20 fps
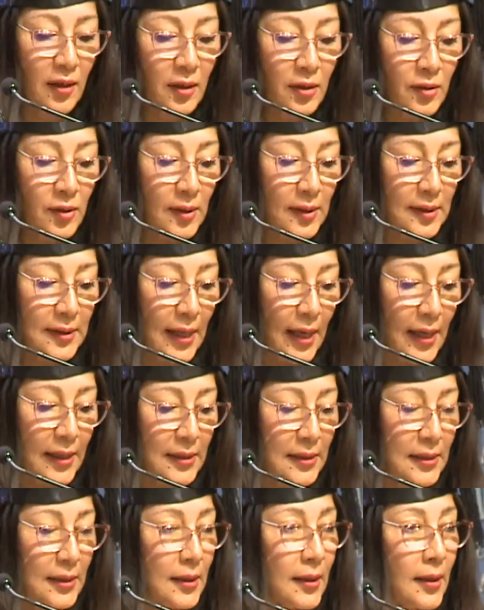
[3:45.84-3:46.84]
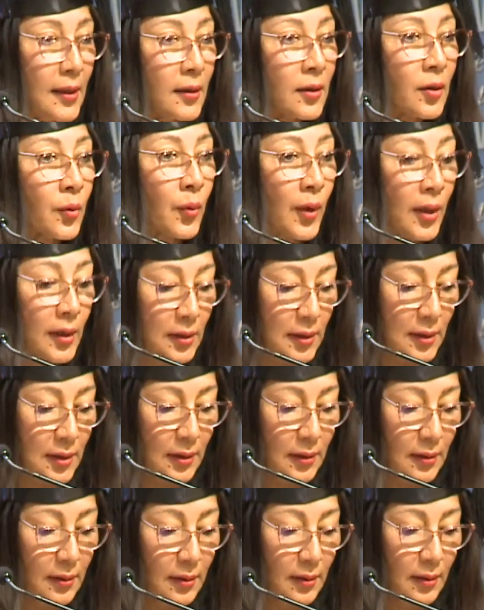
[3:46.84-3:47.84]
your society, in the world.
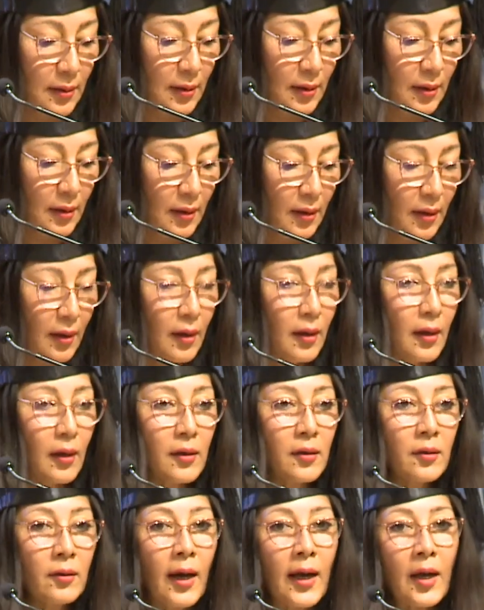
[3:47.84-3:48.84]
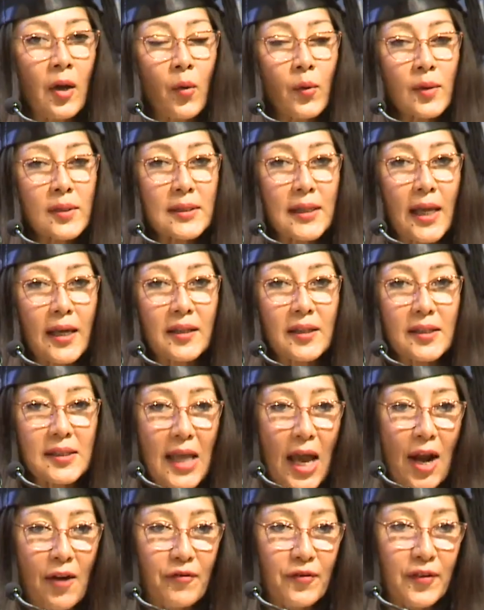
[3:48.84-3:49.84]
I always like this
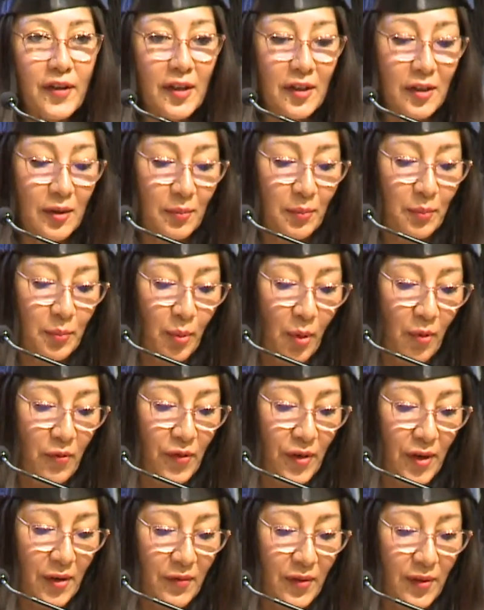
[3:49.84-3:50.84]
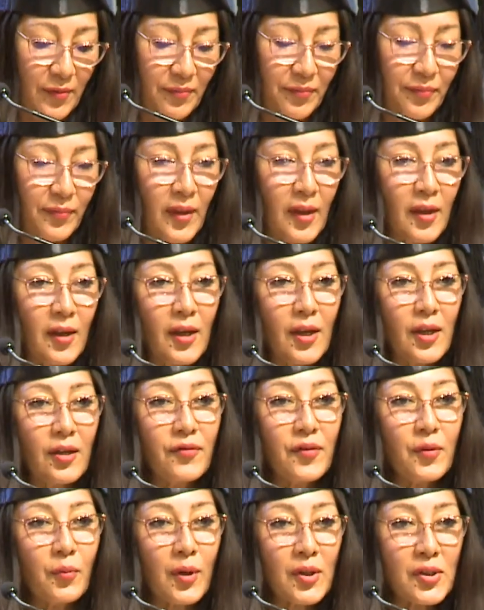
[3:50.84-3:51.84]
African proverb. If
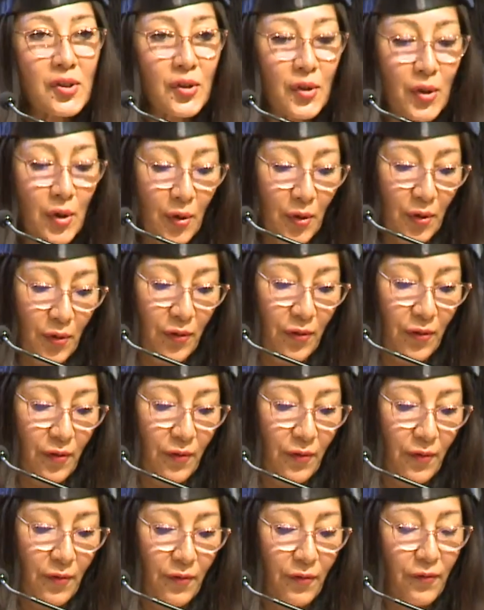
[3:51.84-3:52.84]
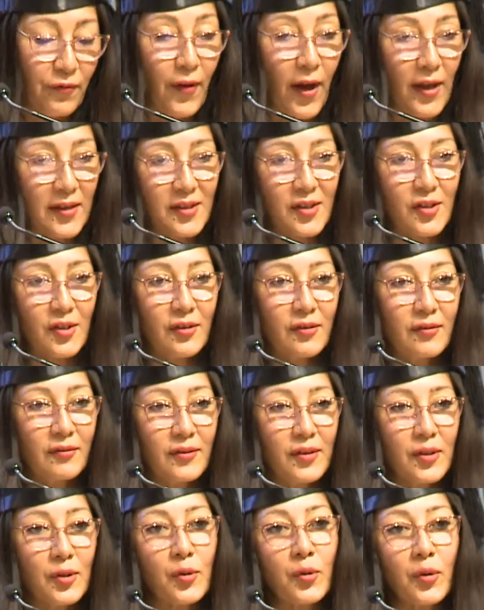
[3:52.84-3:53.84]
you want to go fast,
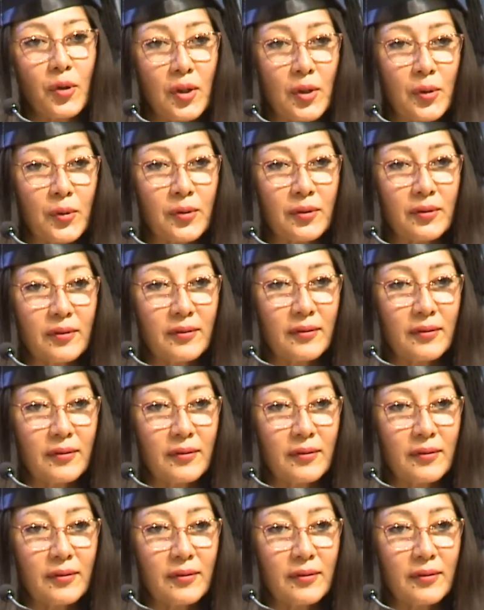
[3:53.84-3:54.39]
you go alone.